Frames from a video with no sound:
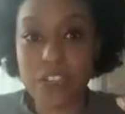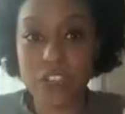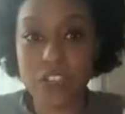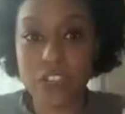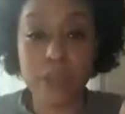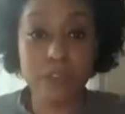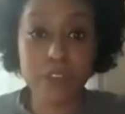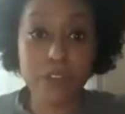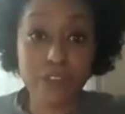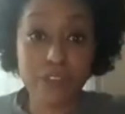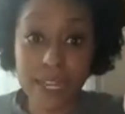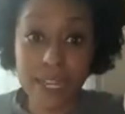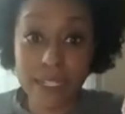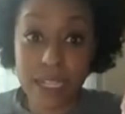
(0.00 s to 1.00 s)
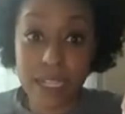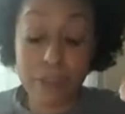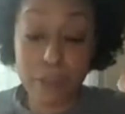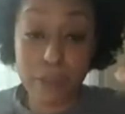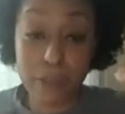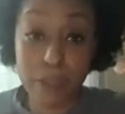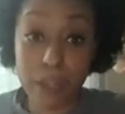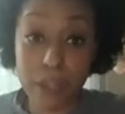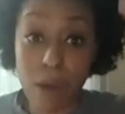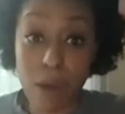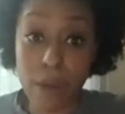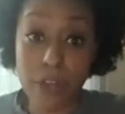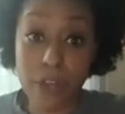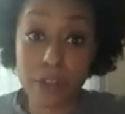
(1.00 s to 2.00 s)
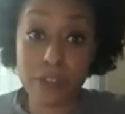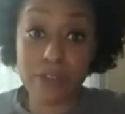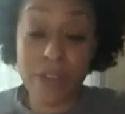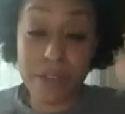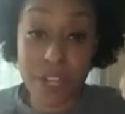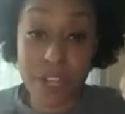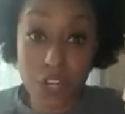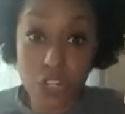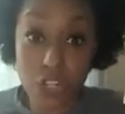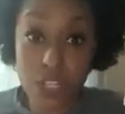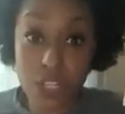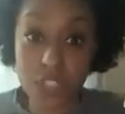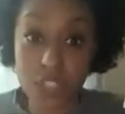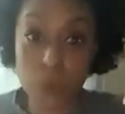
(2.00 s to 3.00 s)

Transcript: So if you find, if you figure out what your foundation is,